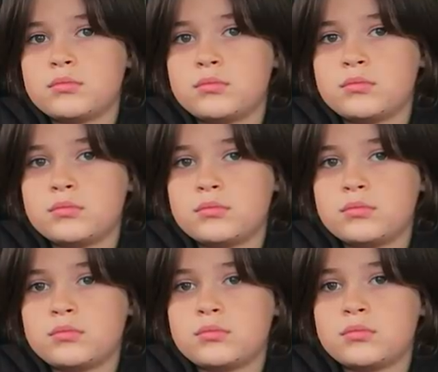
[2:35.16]

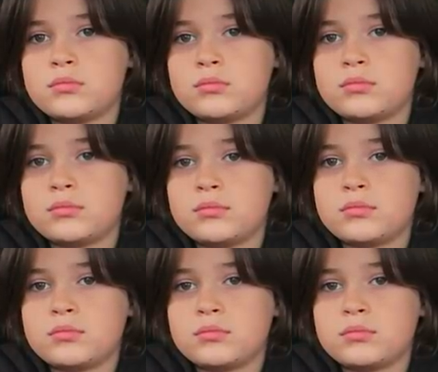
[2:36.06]

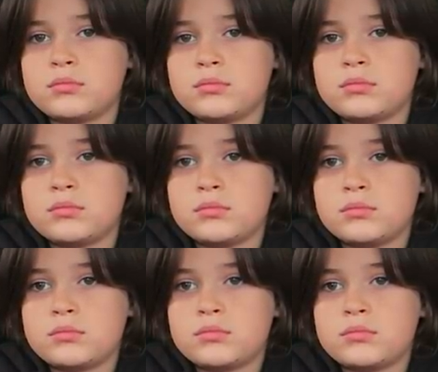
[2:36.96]

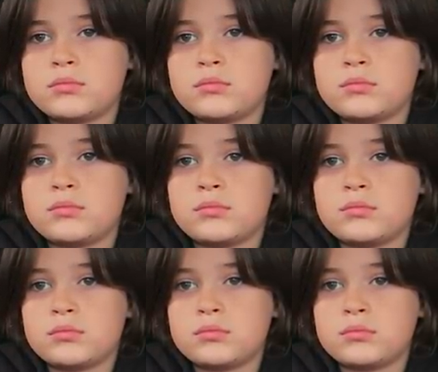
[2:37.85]

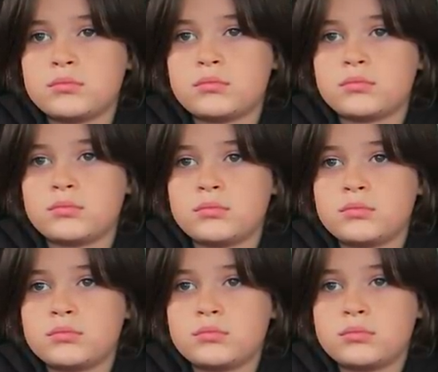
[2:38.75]

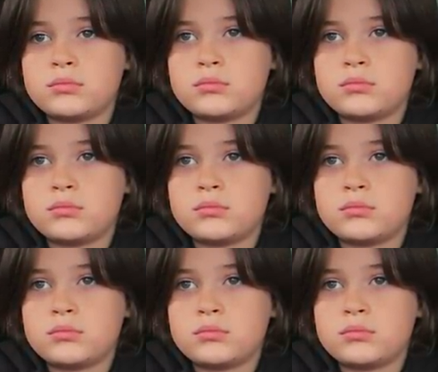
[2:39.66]
The person shown says nothing.